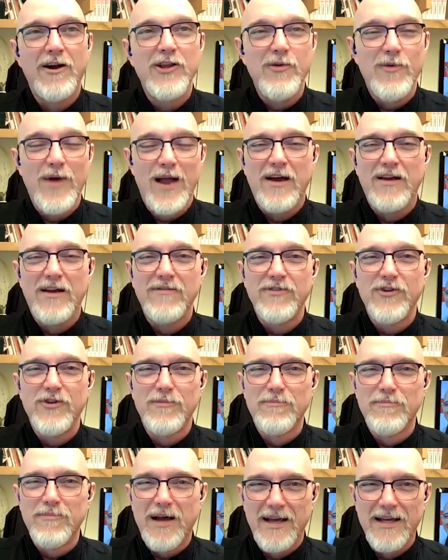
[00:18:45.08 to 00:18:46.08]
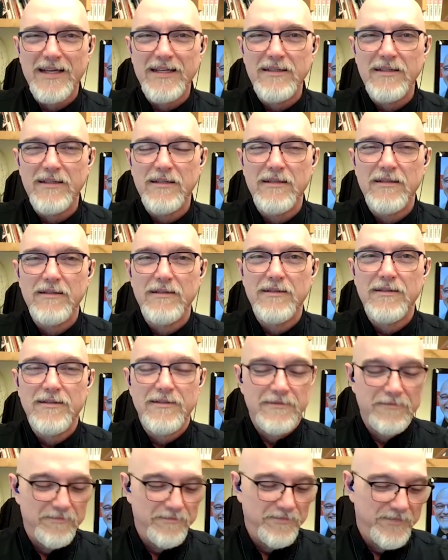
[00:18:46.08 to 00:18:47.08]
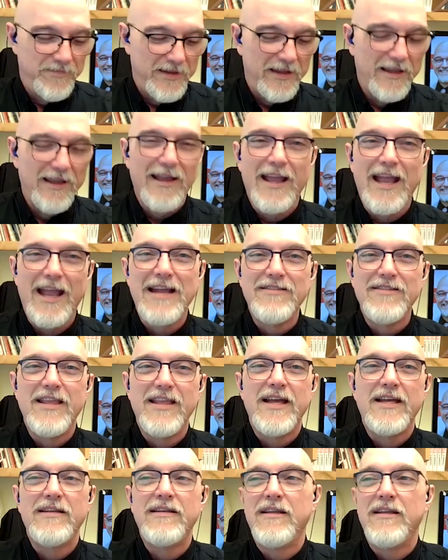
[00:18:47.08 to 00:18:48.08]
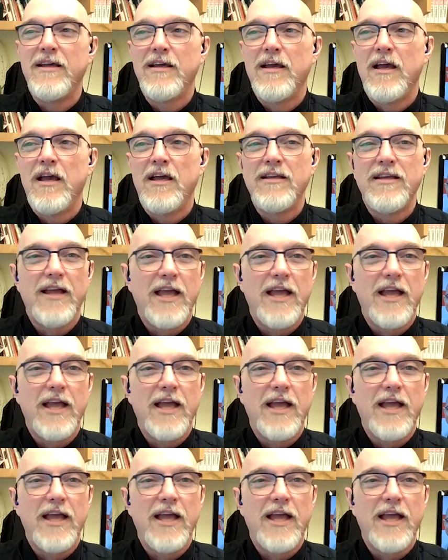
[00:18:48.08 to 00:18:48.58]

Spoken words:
are you out of your mind? And then